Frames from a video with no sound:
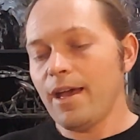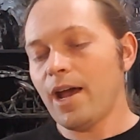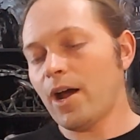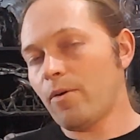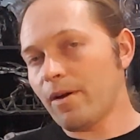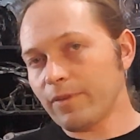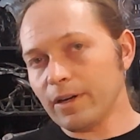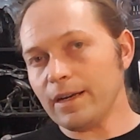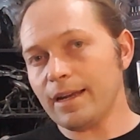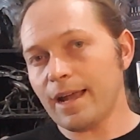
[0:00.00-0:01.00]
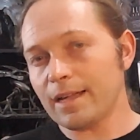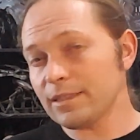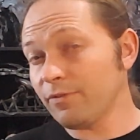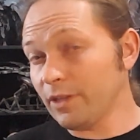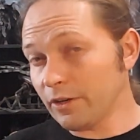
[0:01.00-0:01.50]
However, it
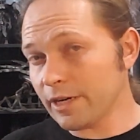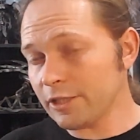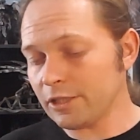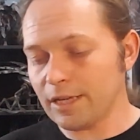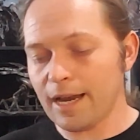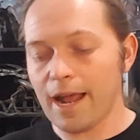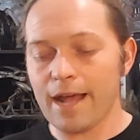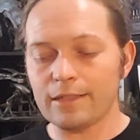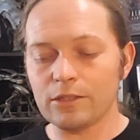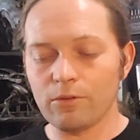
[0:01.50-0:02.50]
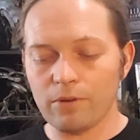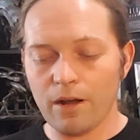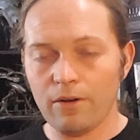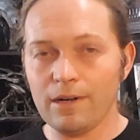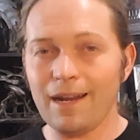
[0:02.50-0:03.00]
has flourished, it has
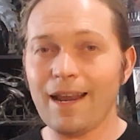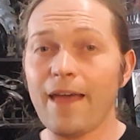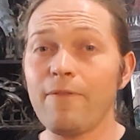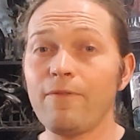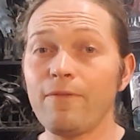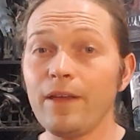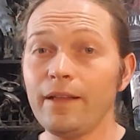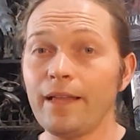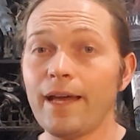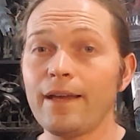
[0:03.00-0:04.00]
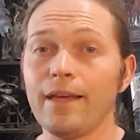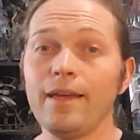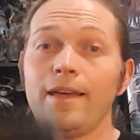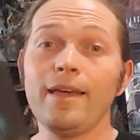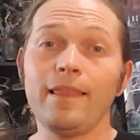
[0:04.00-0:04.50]
grown, and I feel like
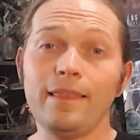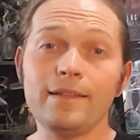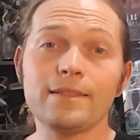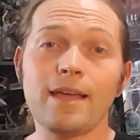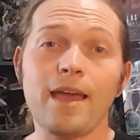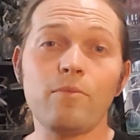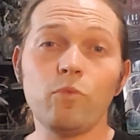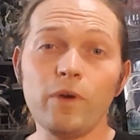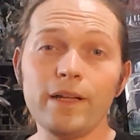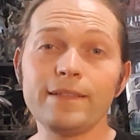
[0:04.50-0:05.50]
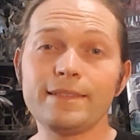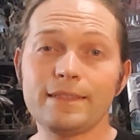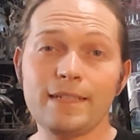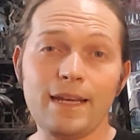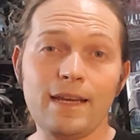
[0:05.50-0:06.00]
this game will
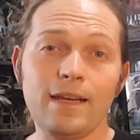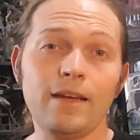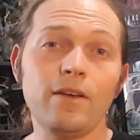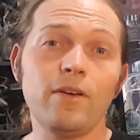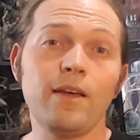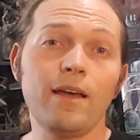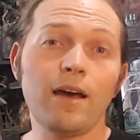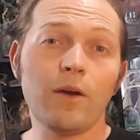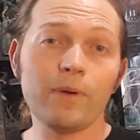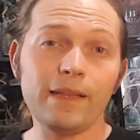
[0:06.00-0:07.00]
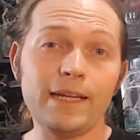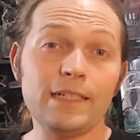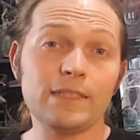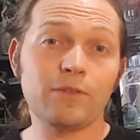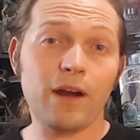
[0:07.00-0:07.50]
see a
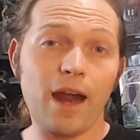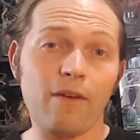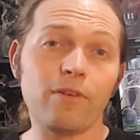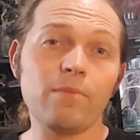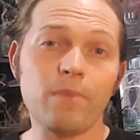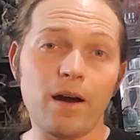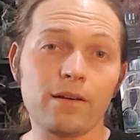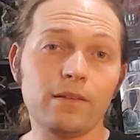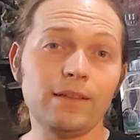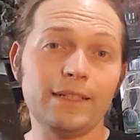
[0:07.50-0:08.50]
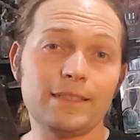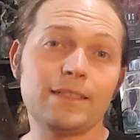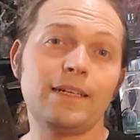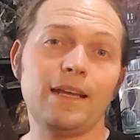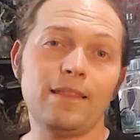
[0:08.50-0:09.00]
release for every model
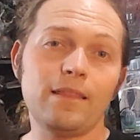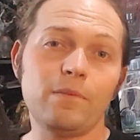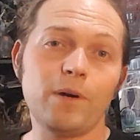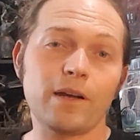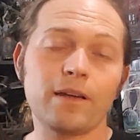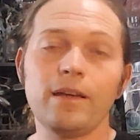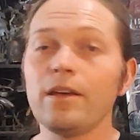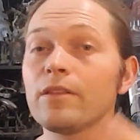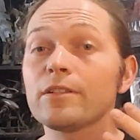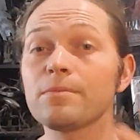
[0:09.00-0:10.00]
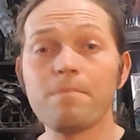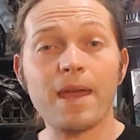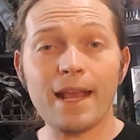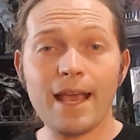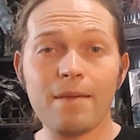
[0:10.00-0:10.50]
listed in the book. There's
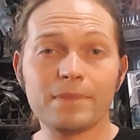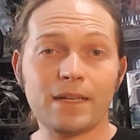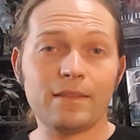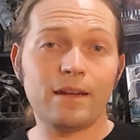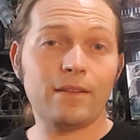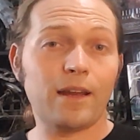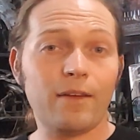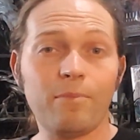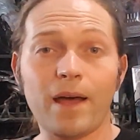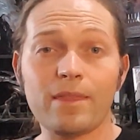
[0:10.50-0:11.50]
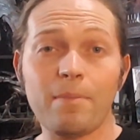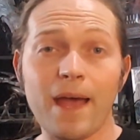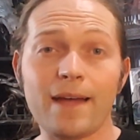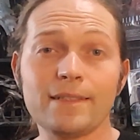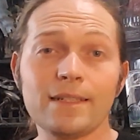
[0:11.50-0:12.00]
many games out there that I've bought in the
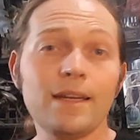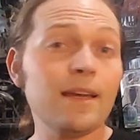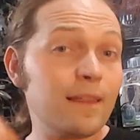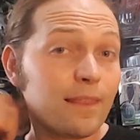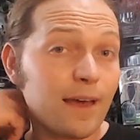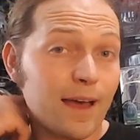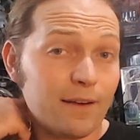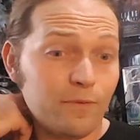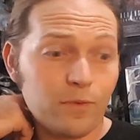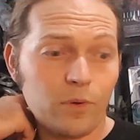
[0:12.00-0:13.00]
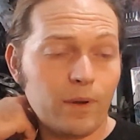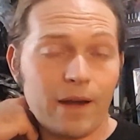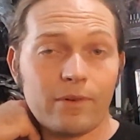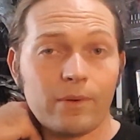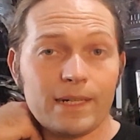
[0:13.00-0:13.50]
past that, for
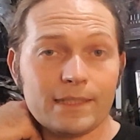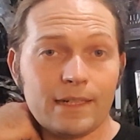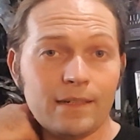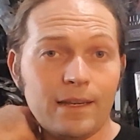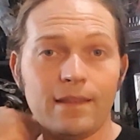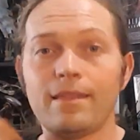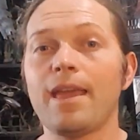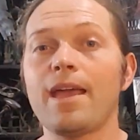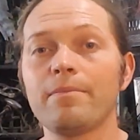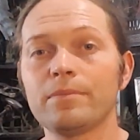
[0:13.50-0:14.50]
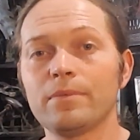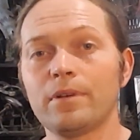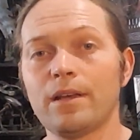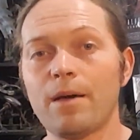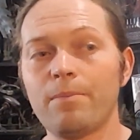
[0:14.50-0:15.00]
whatever reason, the game
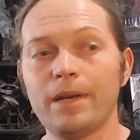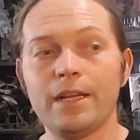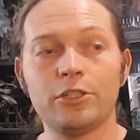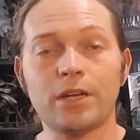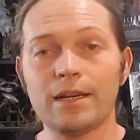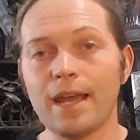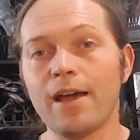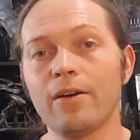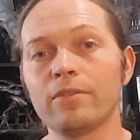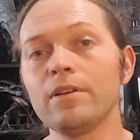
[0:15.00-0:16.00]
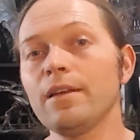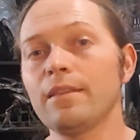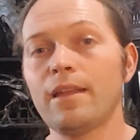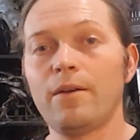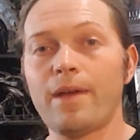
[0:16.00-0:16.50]
company shut down,
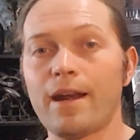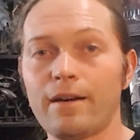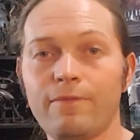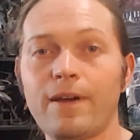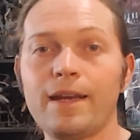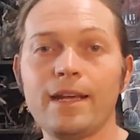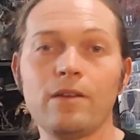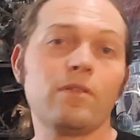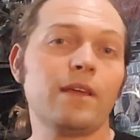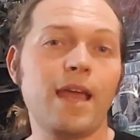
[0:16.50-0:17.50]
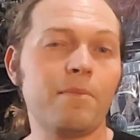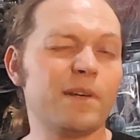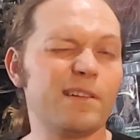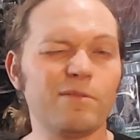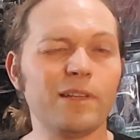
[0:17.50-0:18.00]
they ran out of funding, or the game
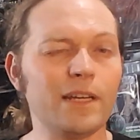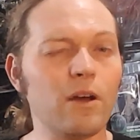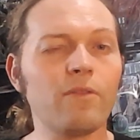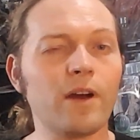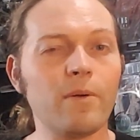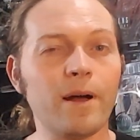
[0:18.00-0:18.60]
didn't really go very